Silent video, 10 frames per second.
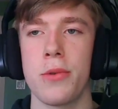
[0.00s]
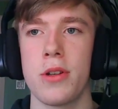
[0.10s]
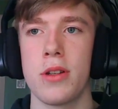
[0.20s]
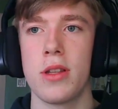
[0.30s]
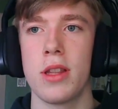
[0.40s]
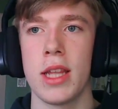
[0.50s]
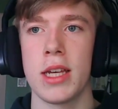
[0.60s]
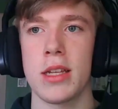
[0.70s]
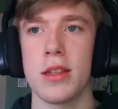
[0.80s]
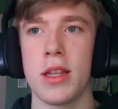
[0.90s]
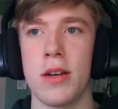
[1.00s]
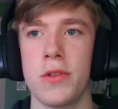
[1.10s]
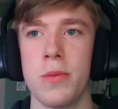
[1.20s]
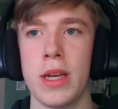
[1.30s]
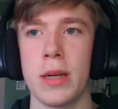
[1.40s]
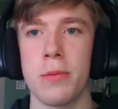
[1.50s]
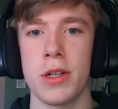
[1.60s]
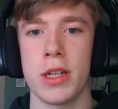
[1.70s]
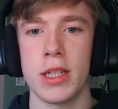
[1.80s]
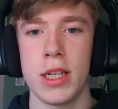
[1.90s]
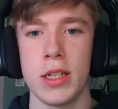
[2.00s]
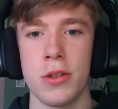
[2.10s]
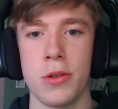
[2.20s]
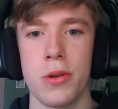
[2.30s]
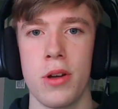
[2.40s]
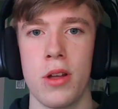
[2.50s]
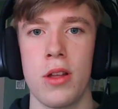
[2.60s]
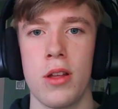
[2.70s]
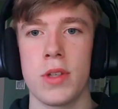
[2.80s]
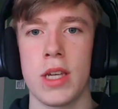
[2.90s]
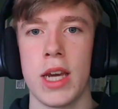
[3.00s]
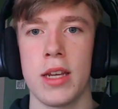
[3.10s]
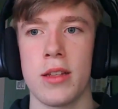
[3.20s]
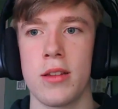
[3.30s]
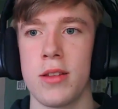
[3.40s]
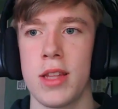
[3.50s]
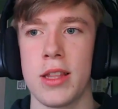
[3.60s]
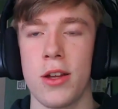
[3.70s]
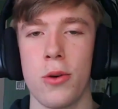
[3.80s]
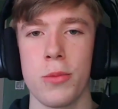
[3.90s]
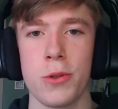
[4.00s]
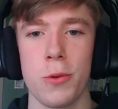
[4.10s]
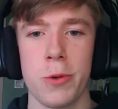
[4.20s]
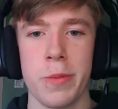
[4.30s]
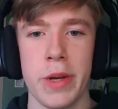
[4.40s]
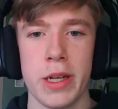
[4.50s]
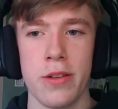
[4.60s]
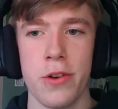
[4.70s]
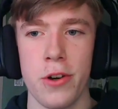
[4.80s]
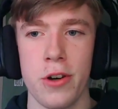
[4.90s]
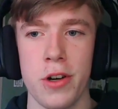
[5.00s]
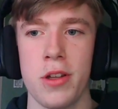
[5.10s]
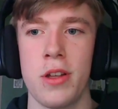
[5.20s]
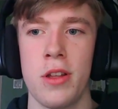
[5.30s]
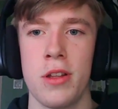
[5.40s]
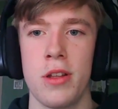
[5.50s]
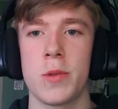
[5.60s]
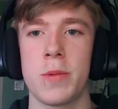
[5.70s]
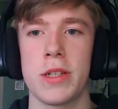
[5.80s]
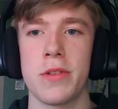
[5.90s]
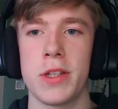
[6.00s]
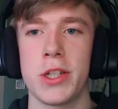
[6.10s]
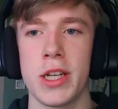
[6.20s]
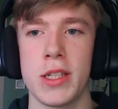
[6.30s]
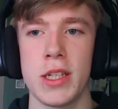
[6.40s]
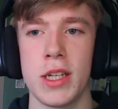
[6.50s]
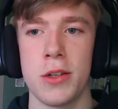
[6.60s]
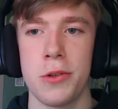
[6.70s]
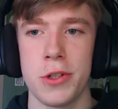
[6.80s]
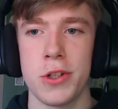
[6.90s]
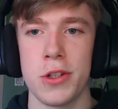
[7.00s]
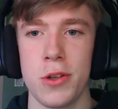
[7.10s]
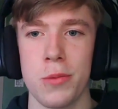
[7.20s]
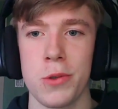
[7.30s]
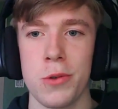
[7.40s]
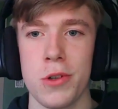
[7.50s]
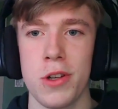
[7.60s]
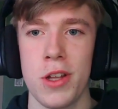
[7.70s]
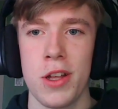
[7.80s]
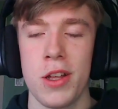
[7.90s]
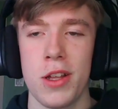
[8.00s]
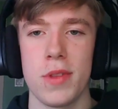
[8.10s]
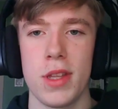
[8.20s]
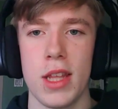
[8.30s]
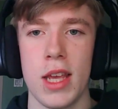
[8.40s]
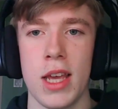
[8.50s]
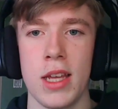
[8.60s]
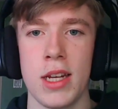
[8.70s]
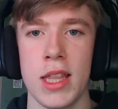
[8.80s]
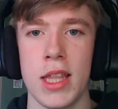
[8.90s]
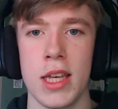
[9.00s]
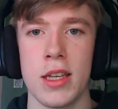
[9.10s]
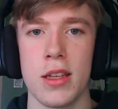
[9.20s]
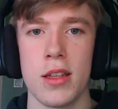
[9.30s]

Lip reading: would like love to be able to continue getting like the homeschool perspective heard, specifically Gen Z Christian homeschool. And I think